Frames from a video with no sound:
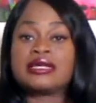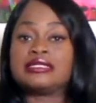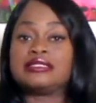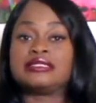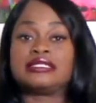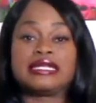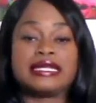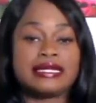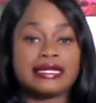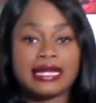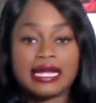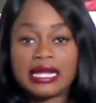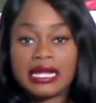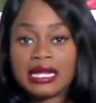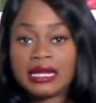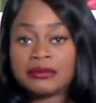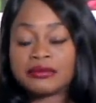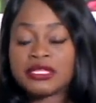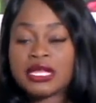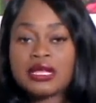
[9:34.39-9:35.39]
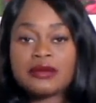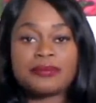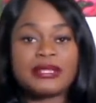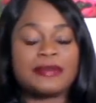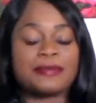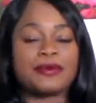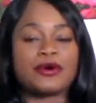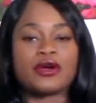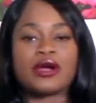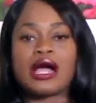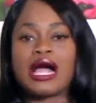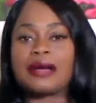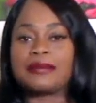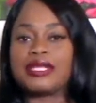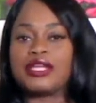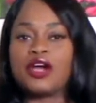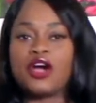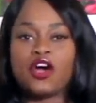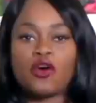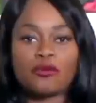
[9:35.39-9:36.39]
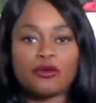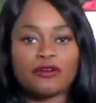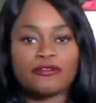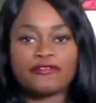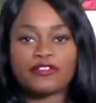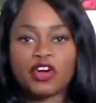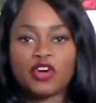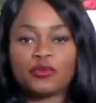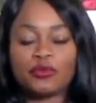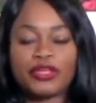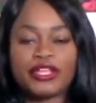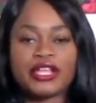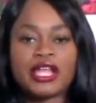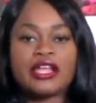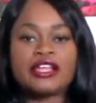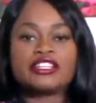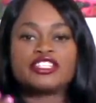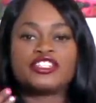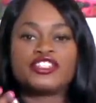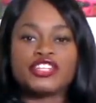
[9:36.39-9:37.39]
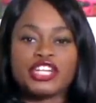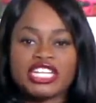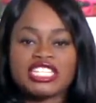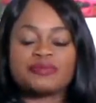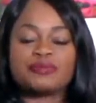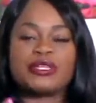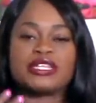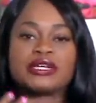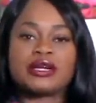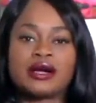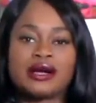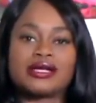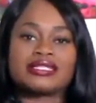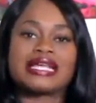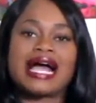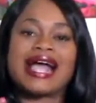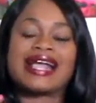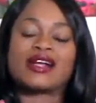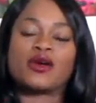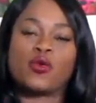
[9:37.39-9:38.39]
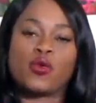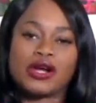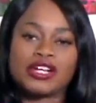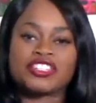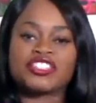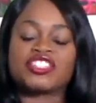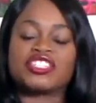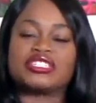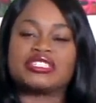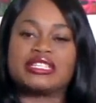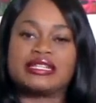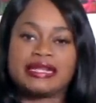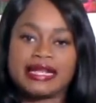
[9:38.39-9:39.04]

DMs, people call me homophobic just because I questioned the